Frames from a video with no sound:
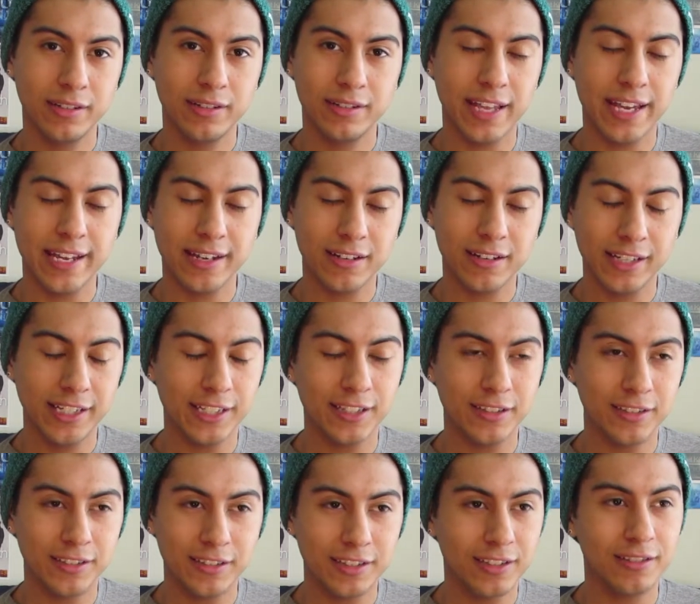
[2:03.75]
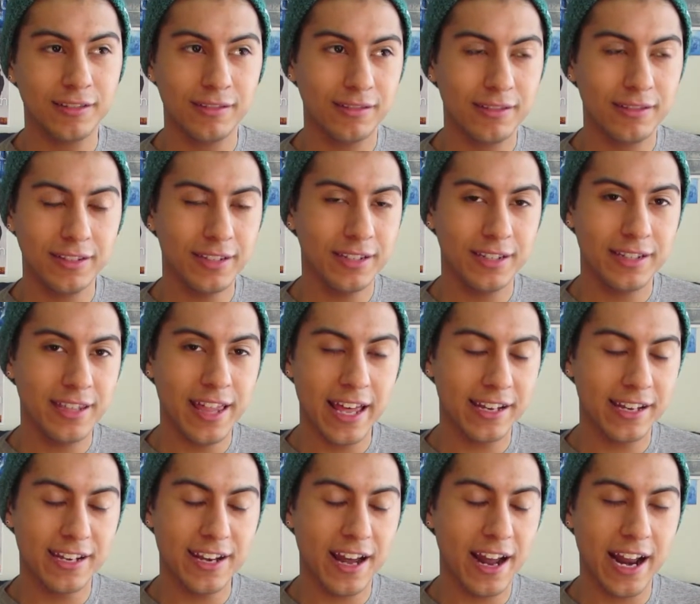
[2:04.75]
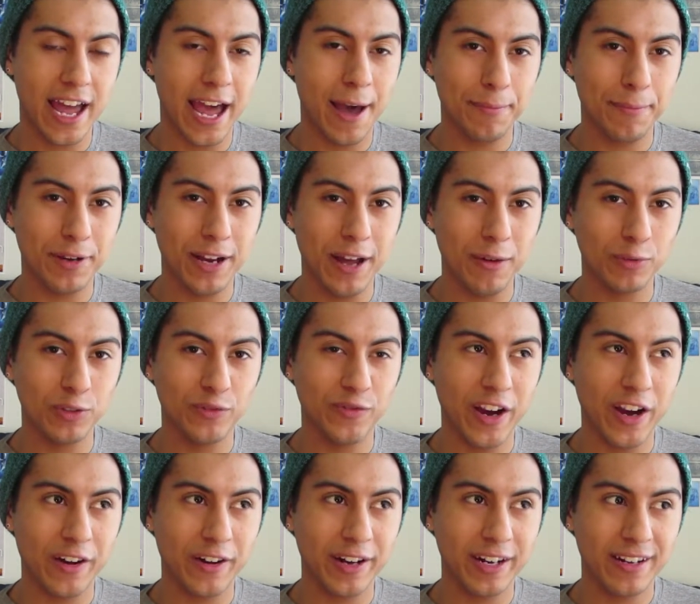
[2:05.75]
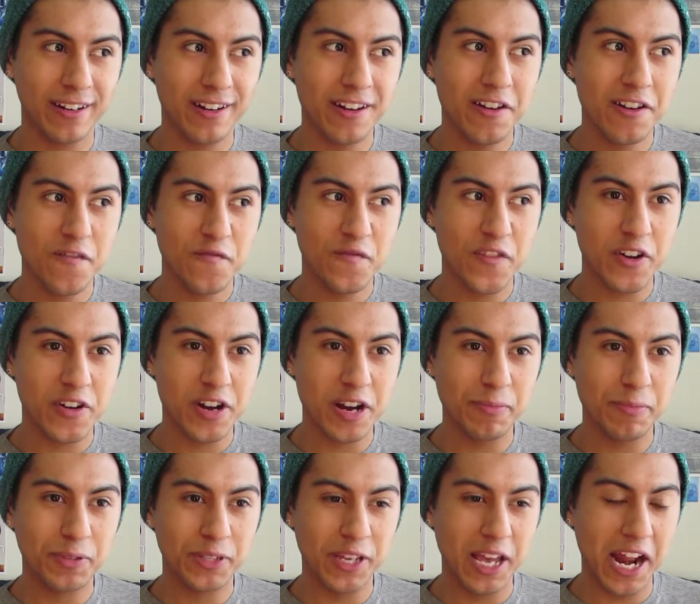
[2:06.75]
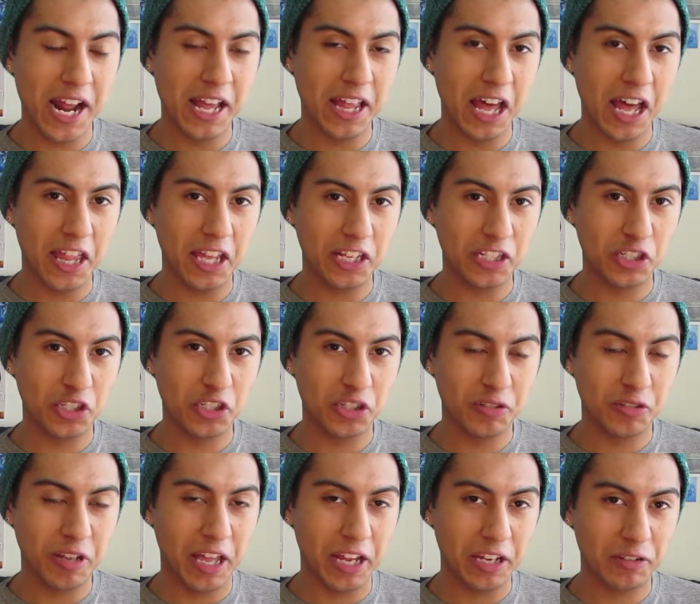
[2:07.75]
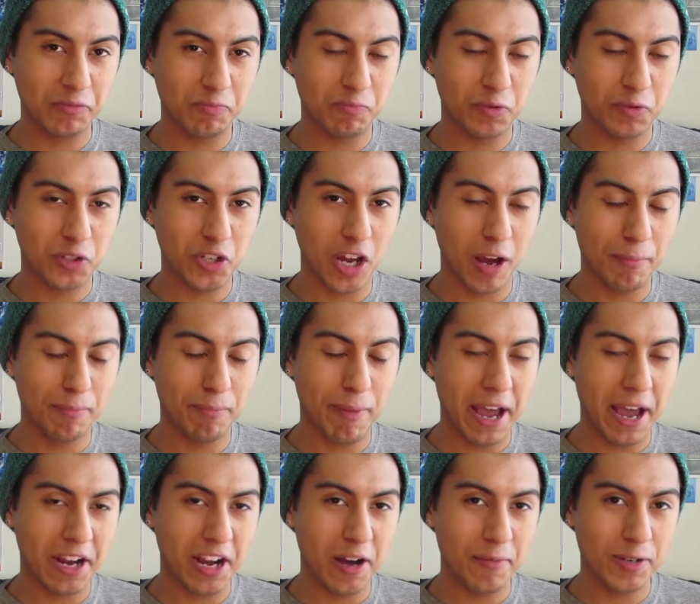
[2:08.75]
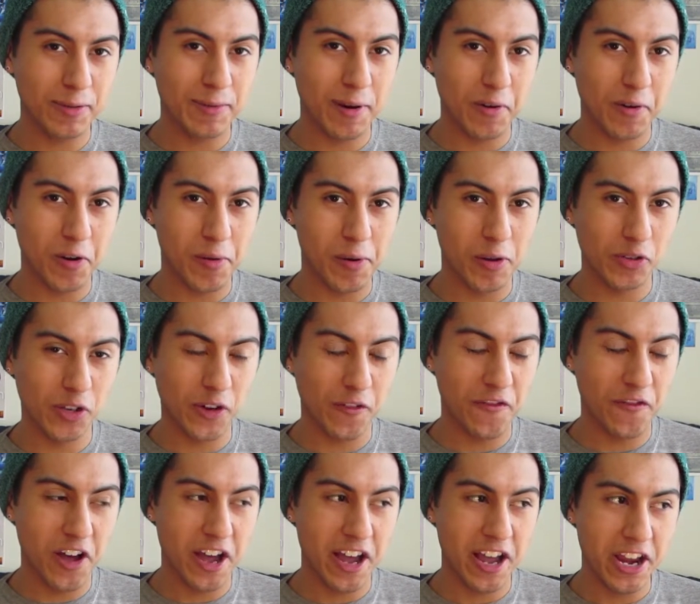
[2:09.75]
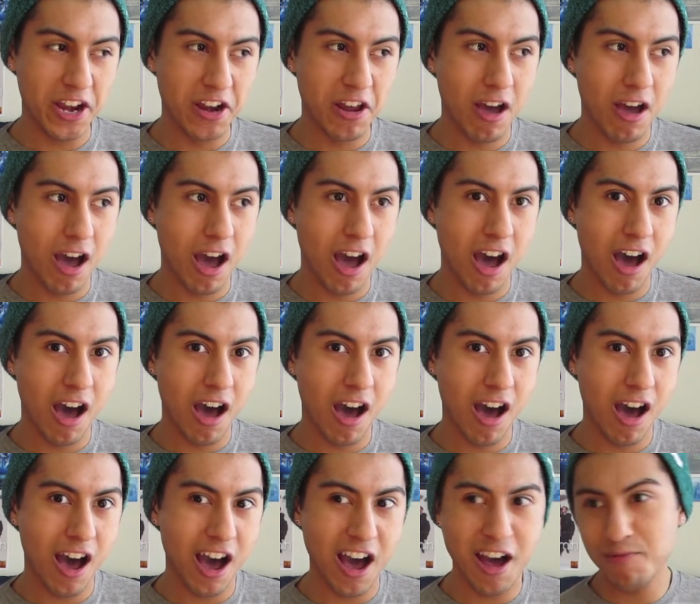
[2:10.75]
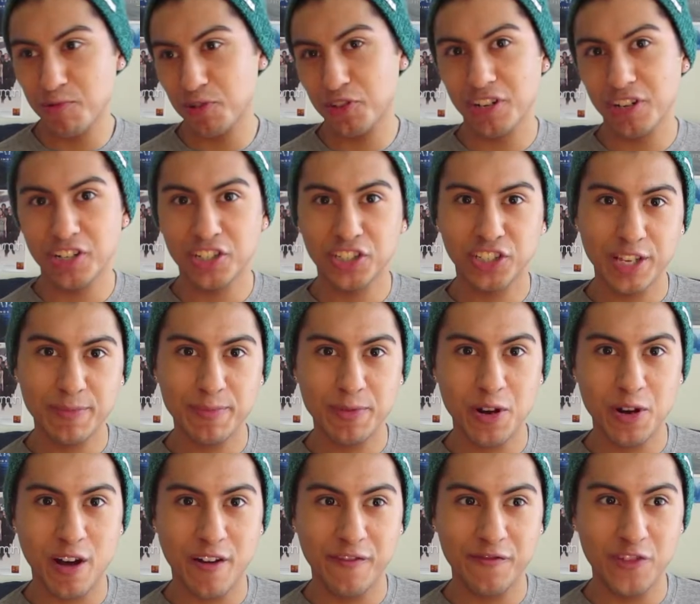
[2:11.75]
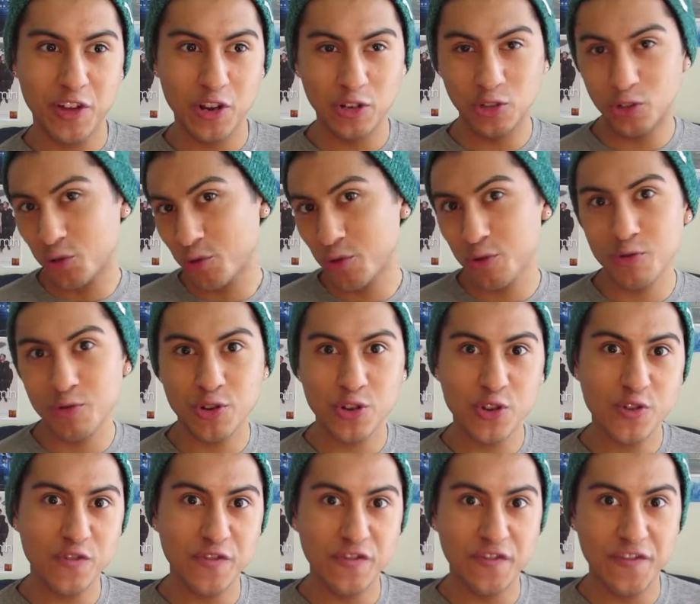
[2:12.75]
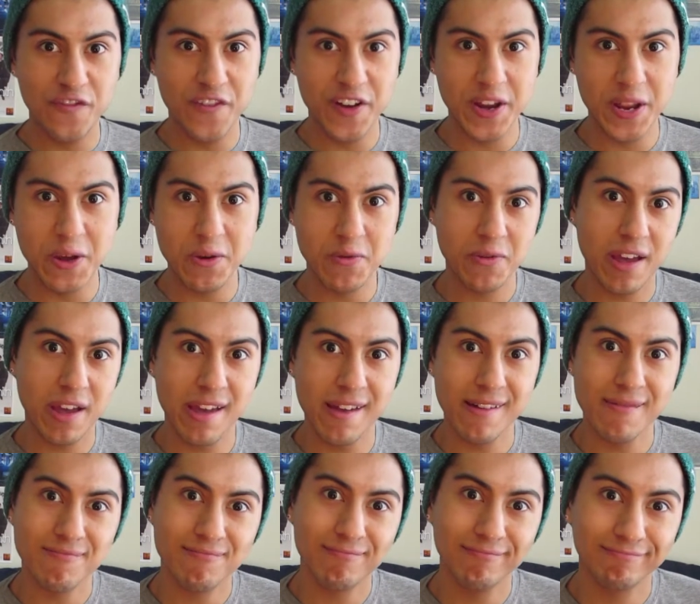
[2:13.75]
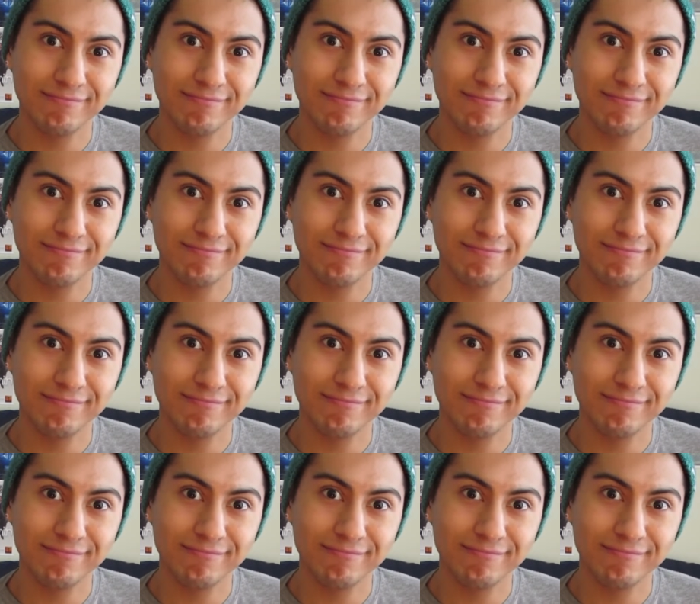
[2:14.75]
That did not happen. I was very, very upset. I stomped back up to my room and I was like, fine, I'm just gonna sleep it off then. Screw you, video game.